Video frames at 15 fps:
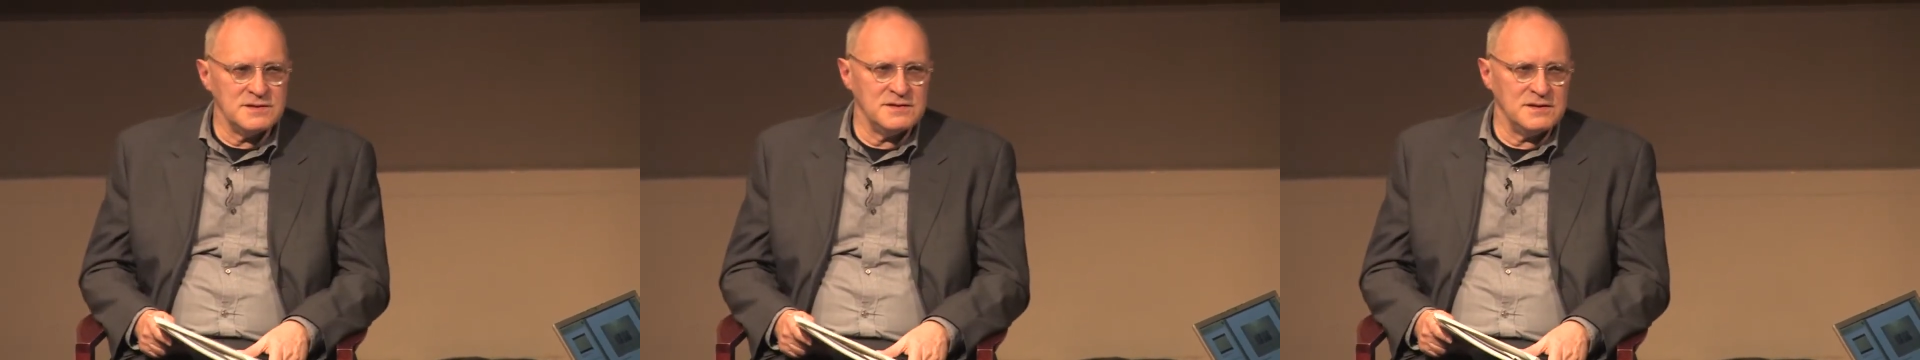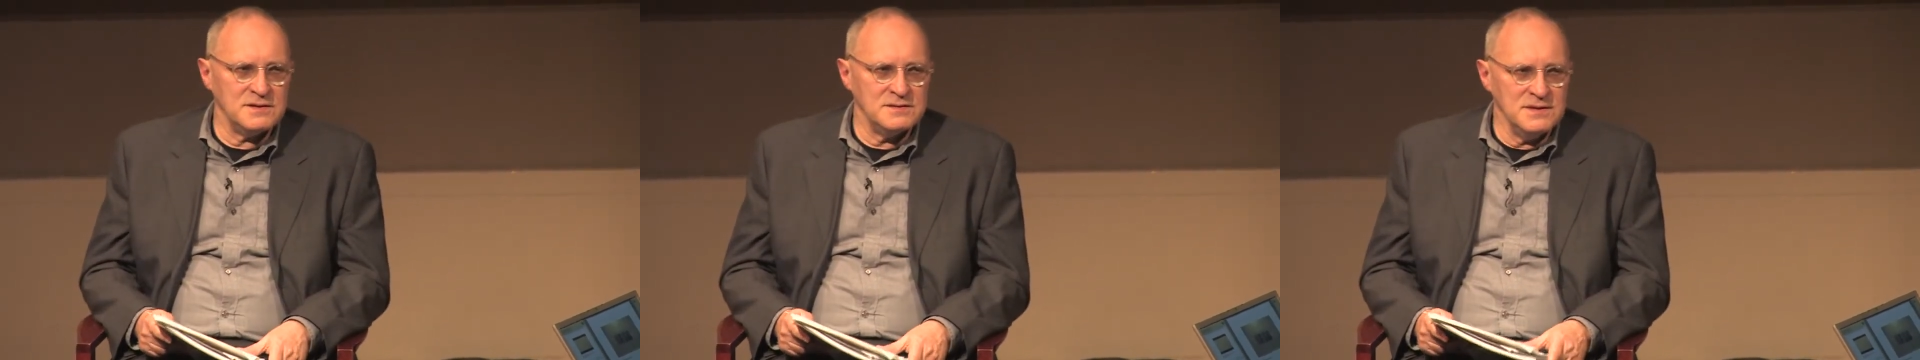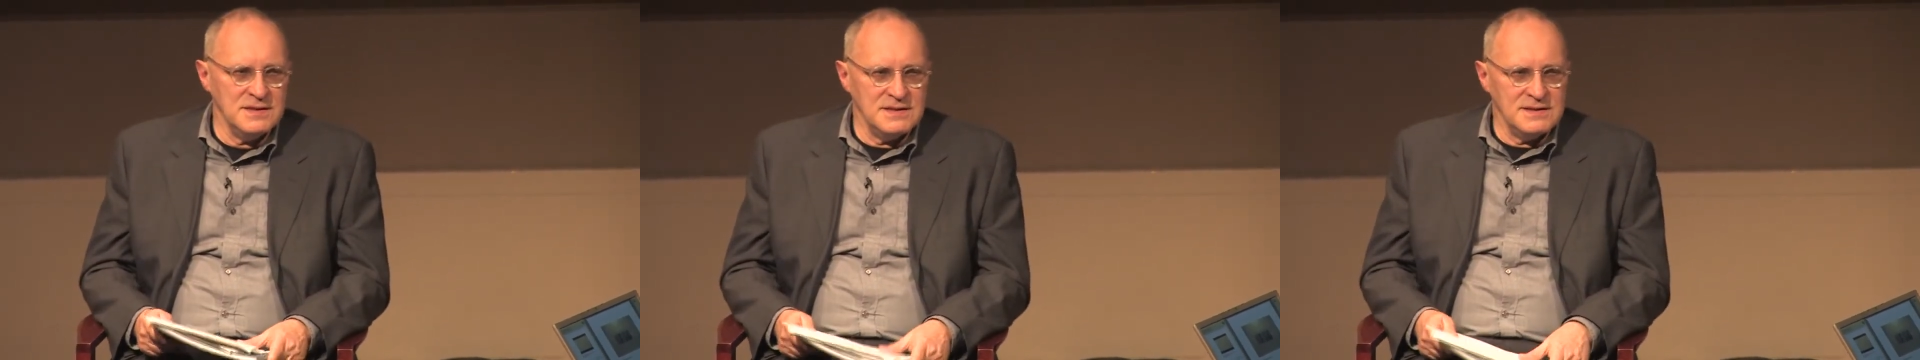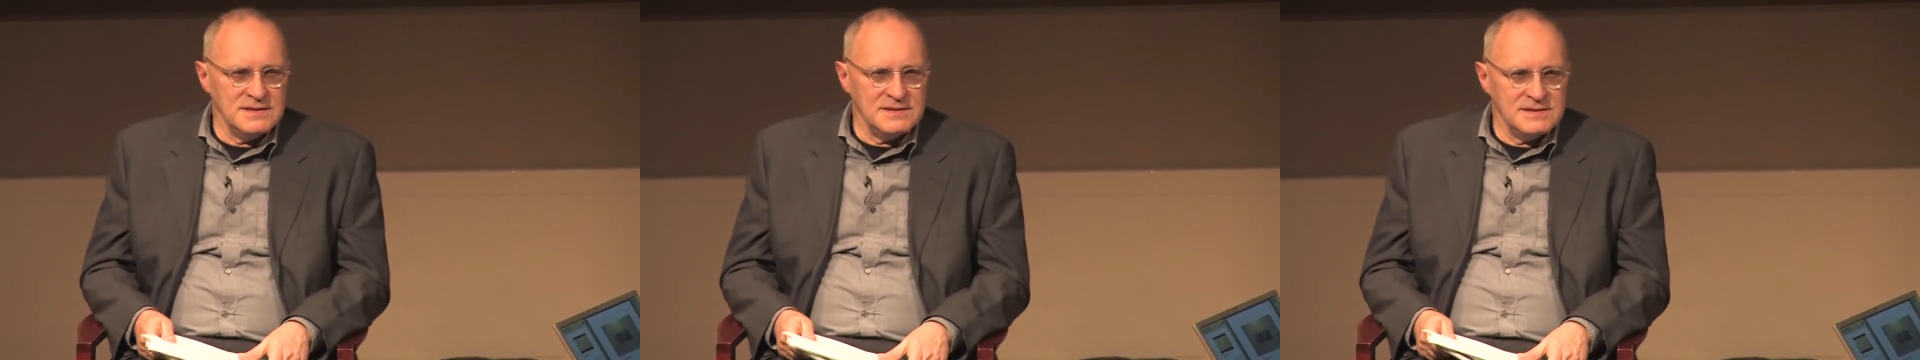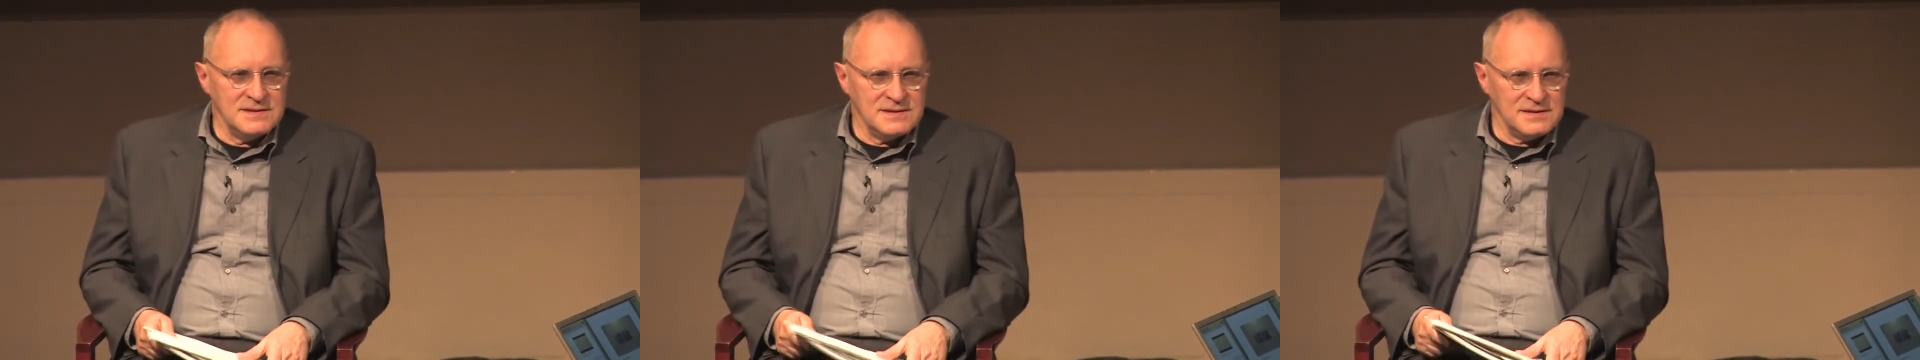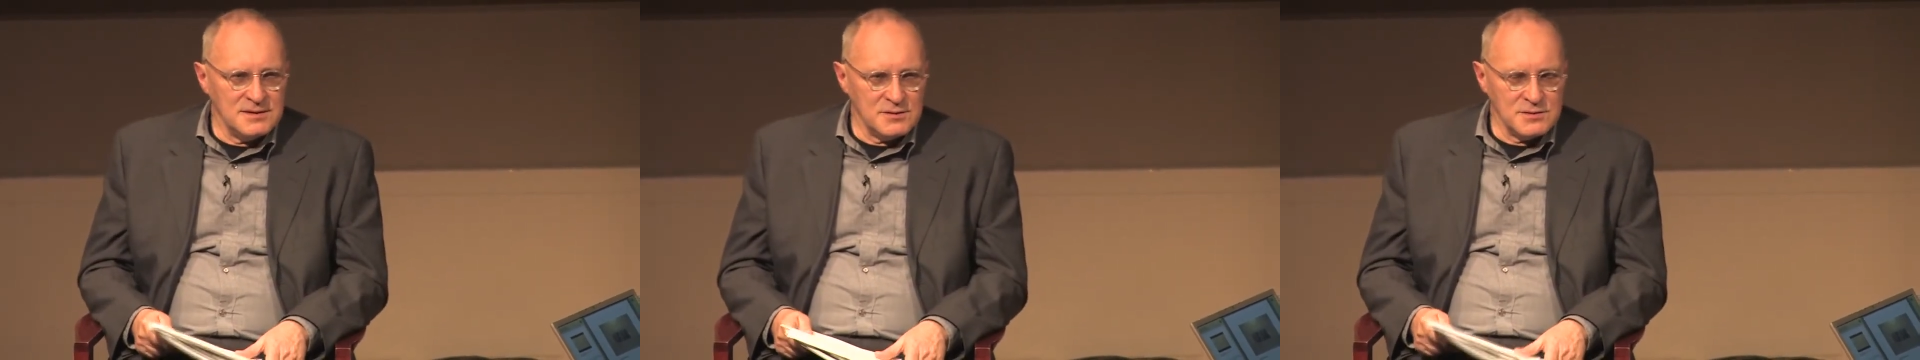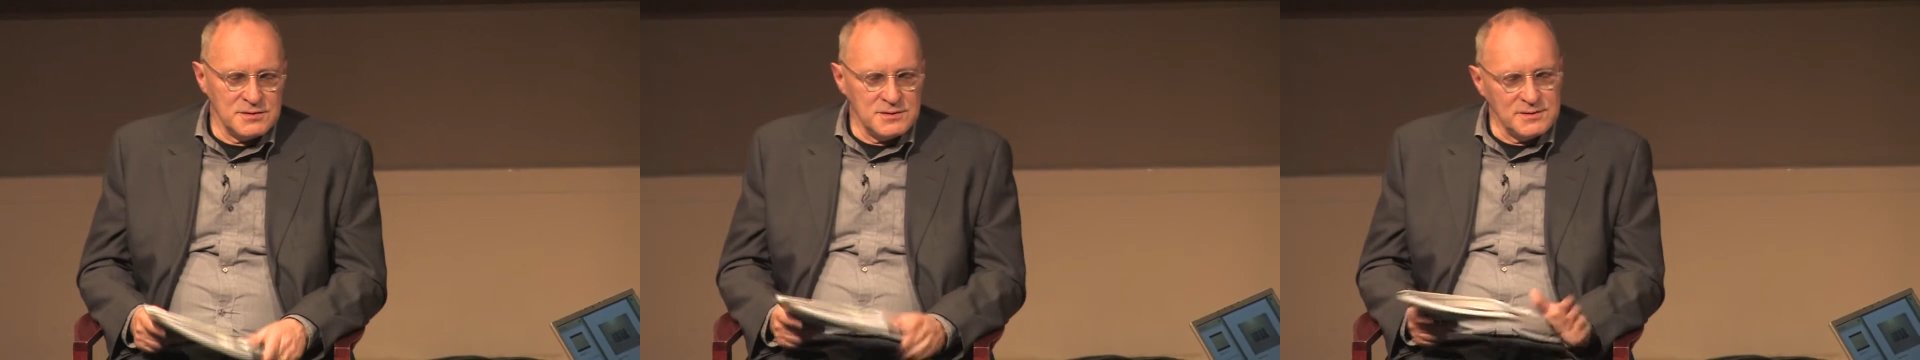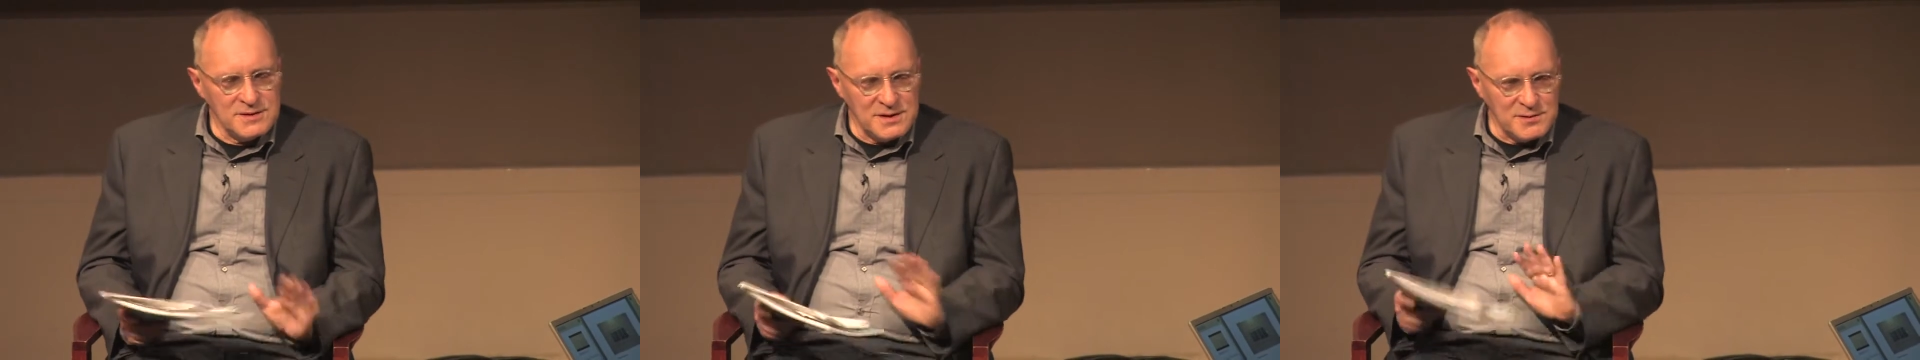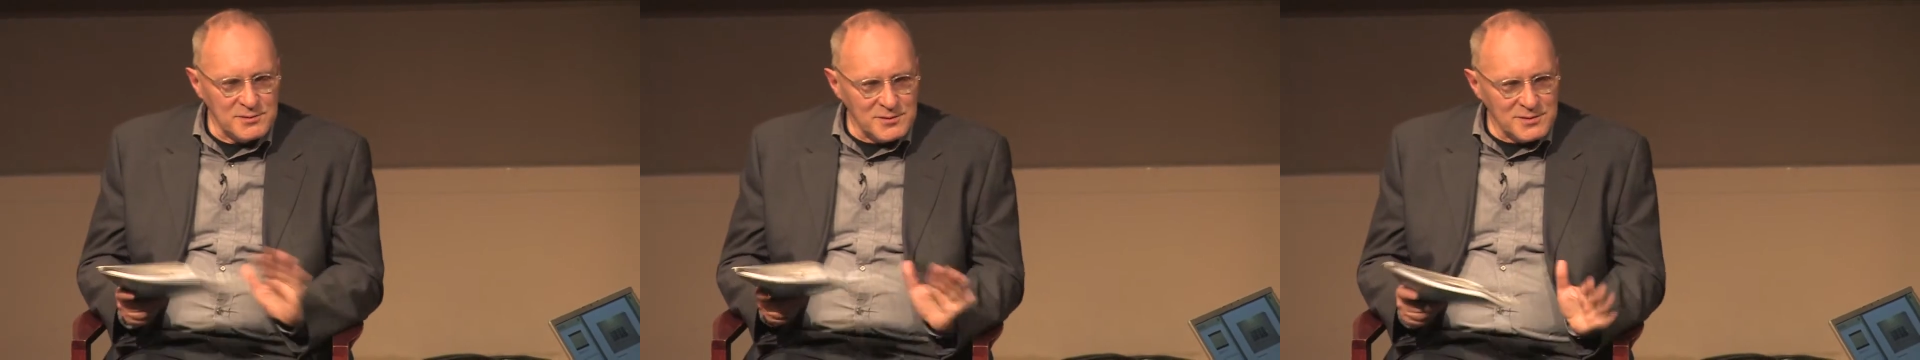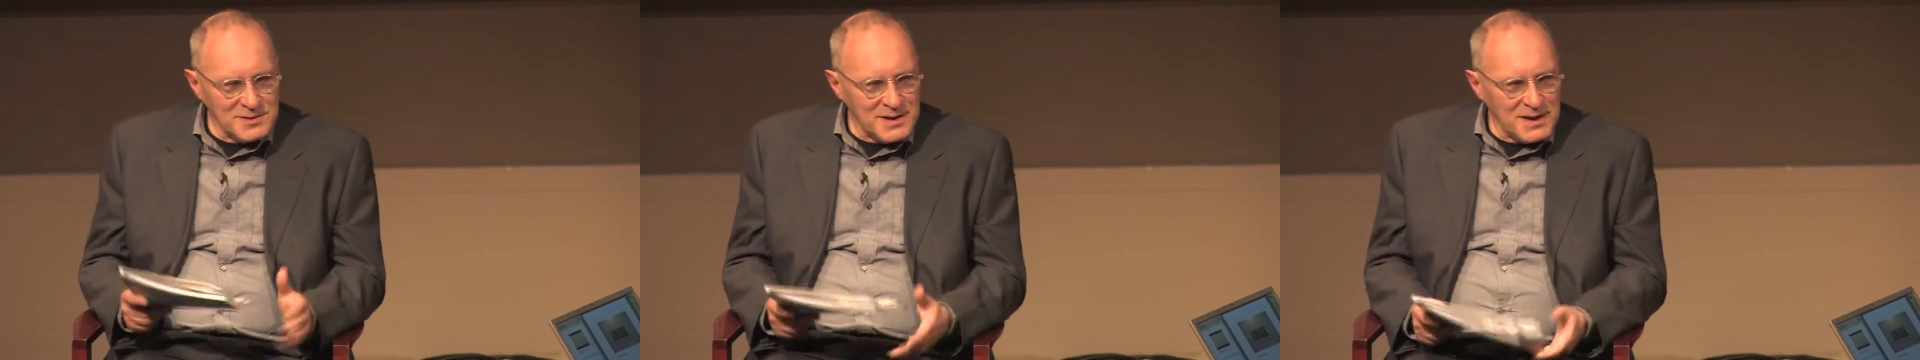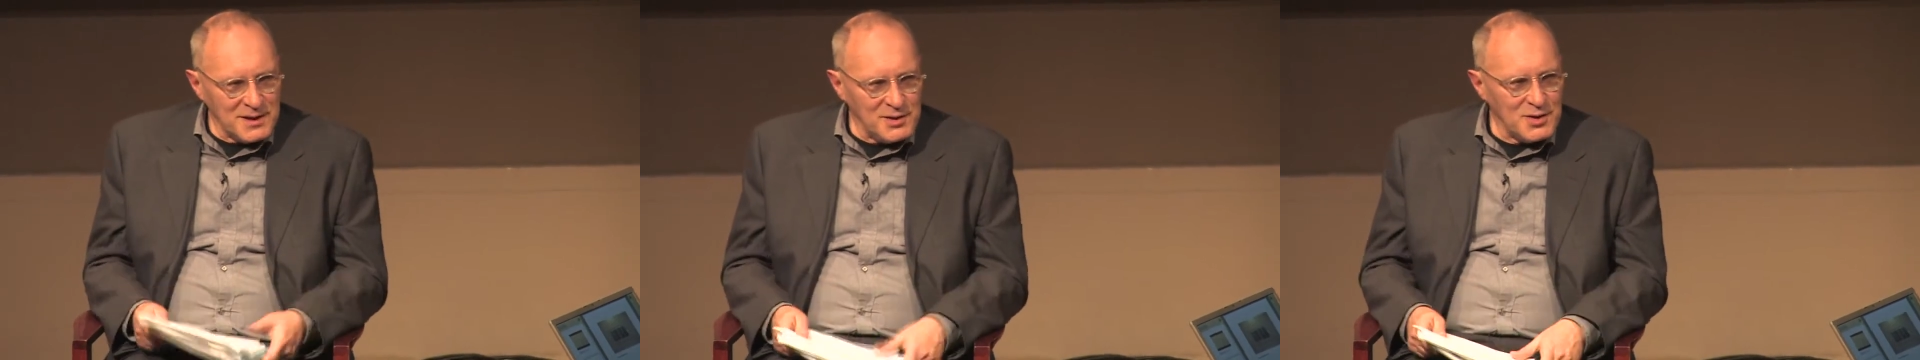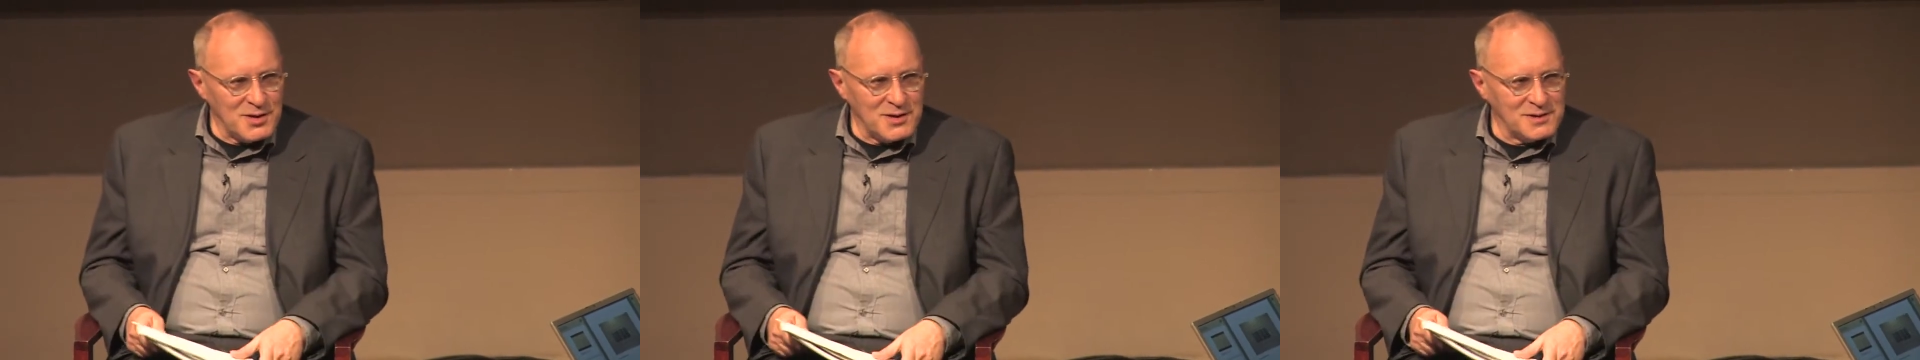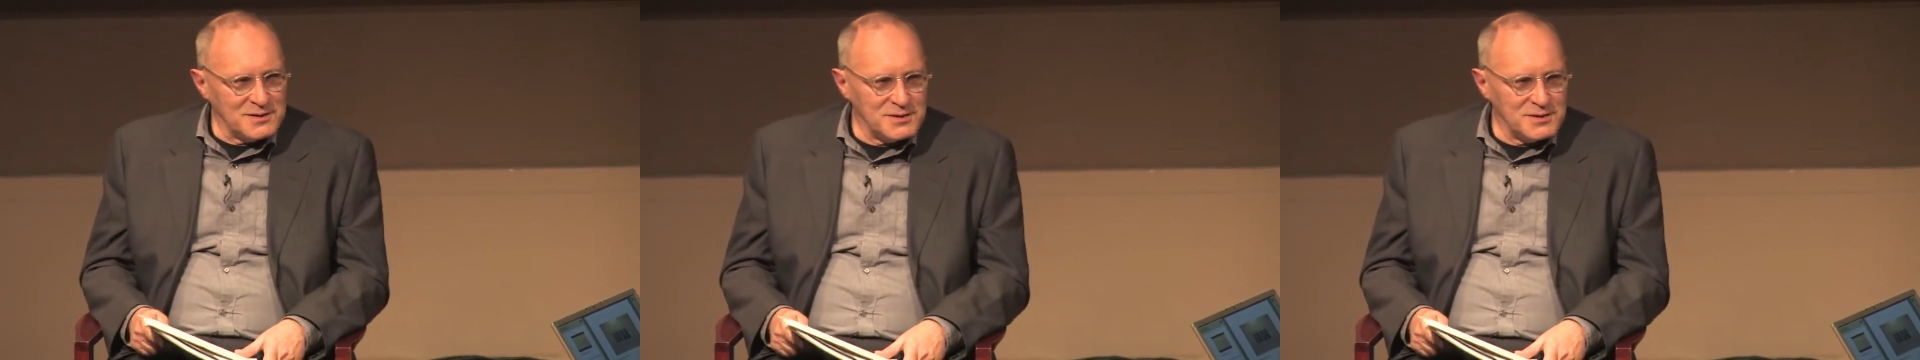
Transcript: So those two didn't get along.